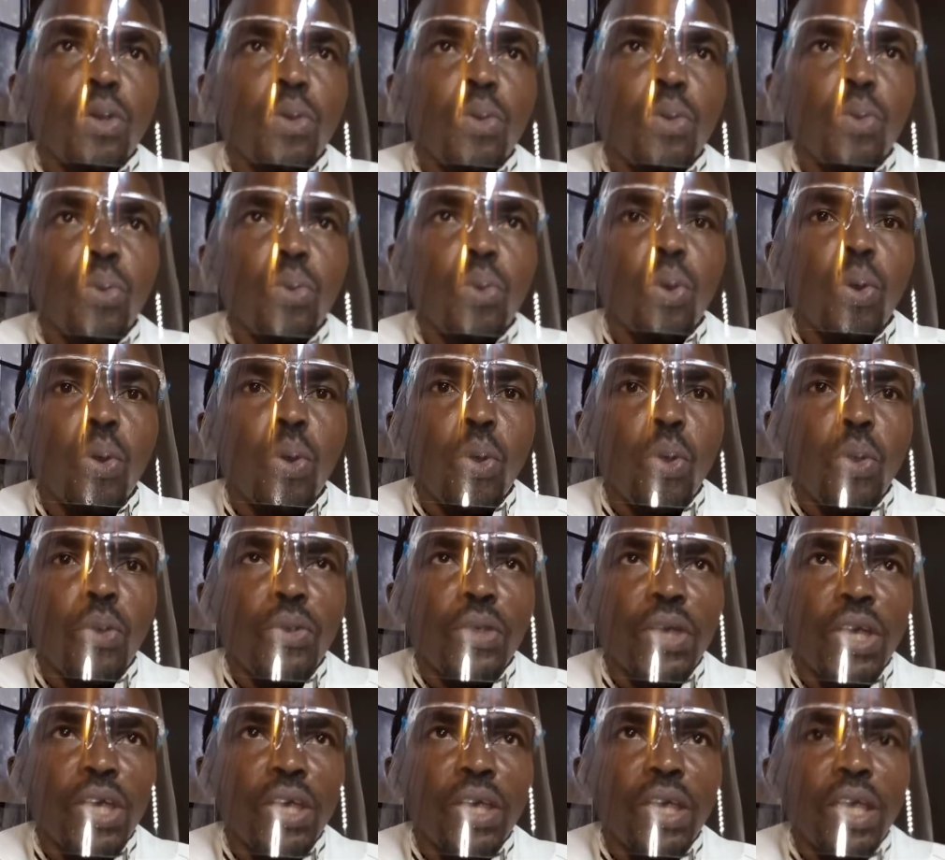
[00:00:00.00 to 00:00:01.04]
could
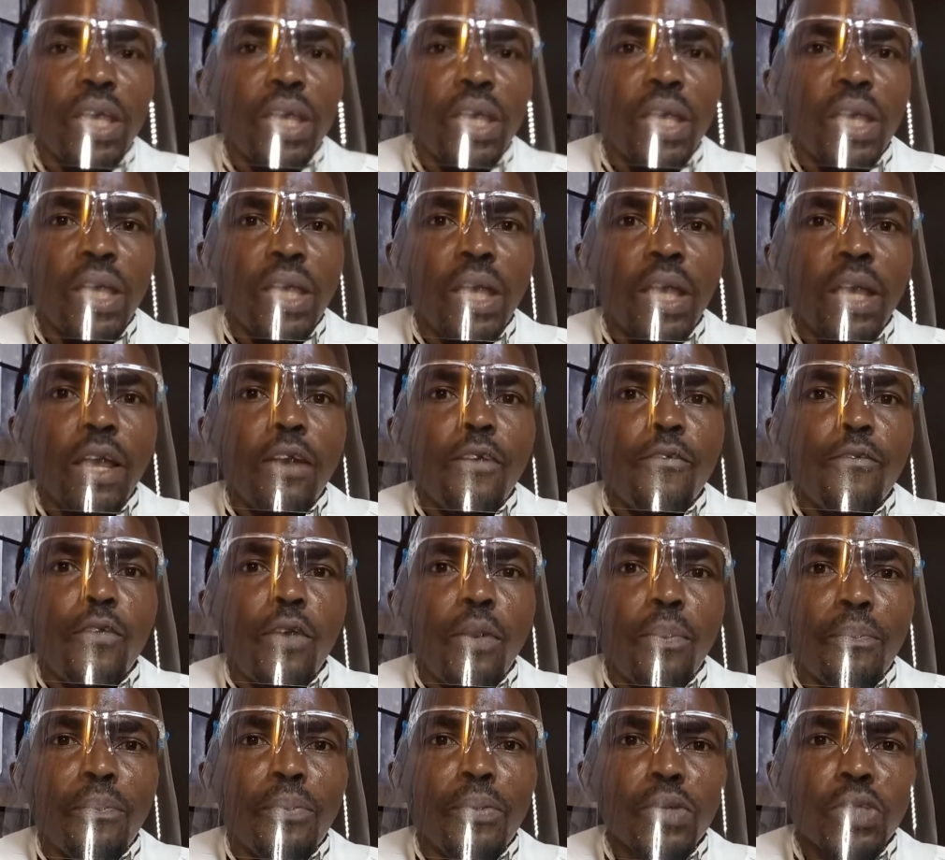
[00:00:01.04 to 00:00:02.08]
hold the key
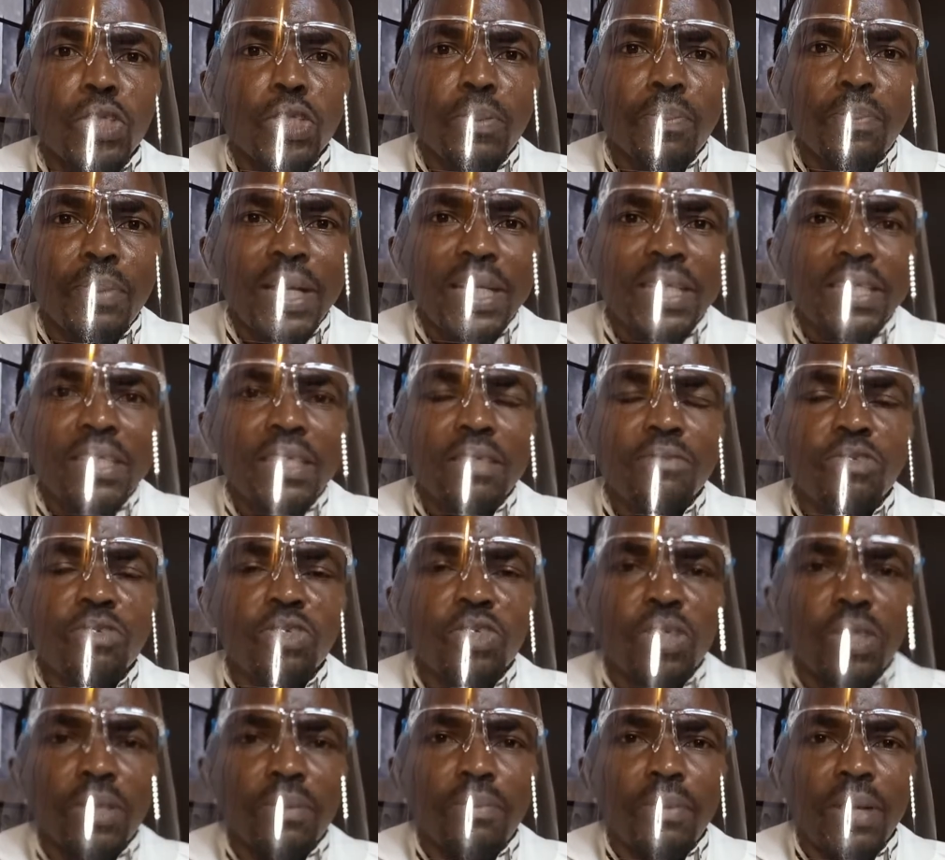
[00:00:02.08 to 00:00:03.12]
for prospective
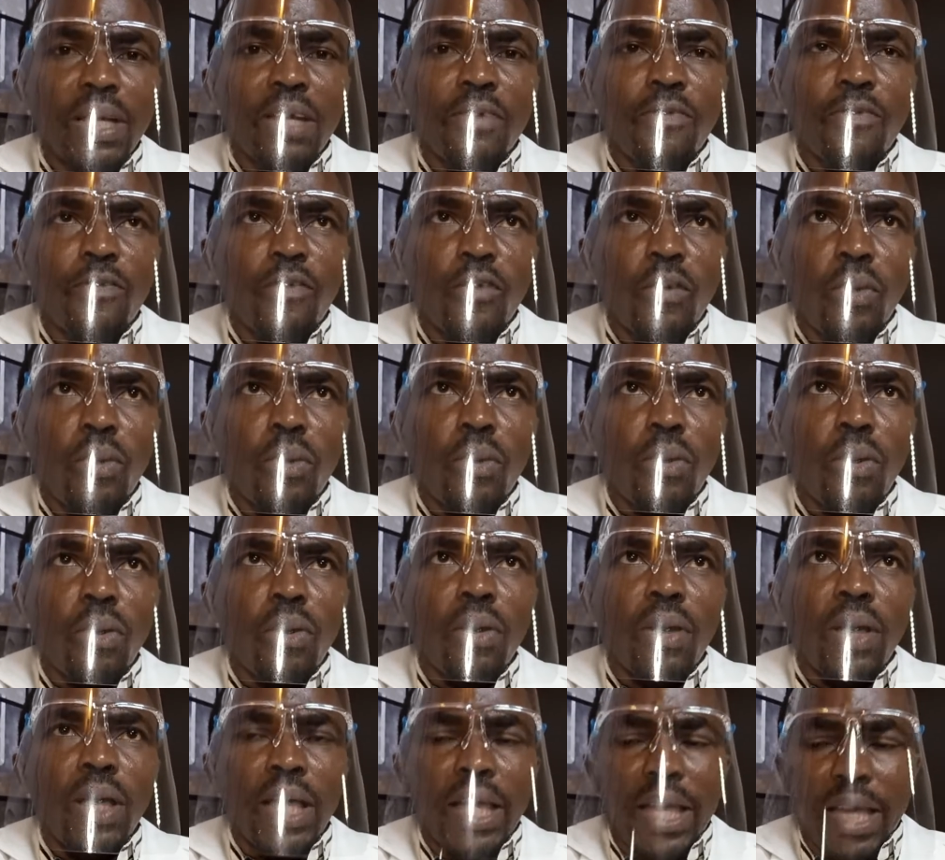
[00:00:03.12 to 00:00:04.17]
treatment
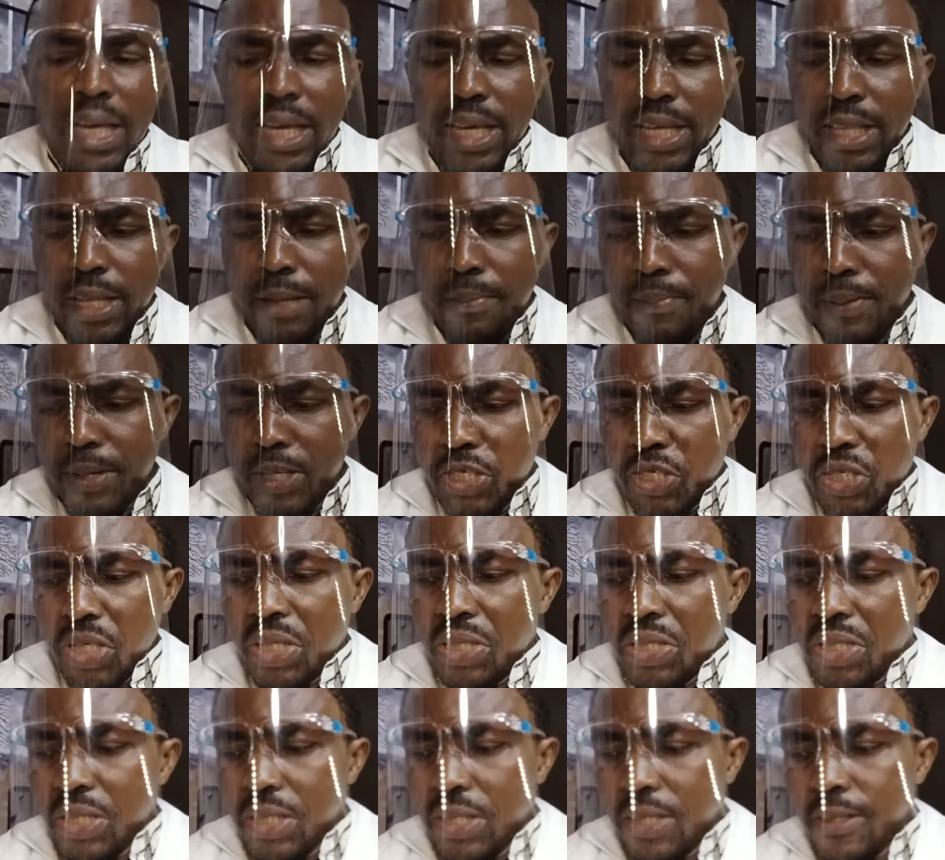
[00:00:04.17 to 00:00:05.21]
for AD
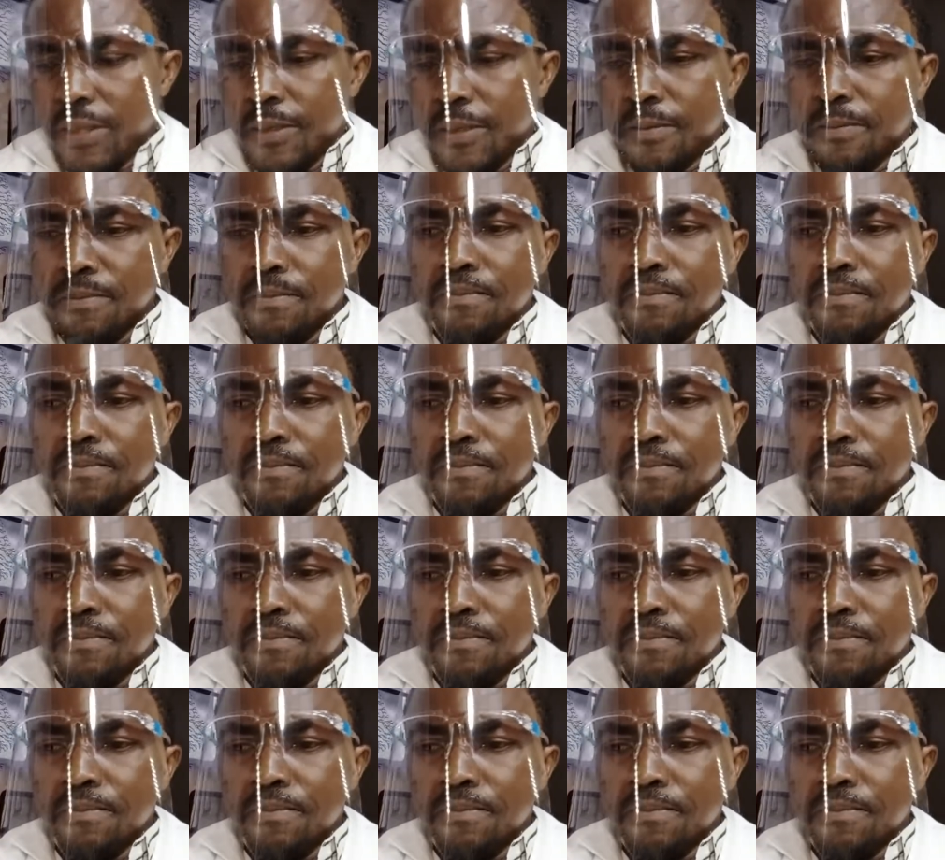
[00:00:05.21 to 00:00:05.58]
patients.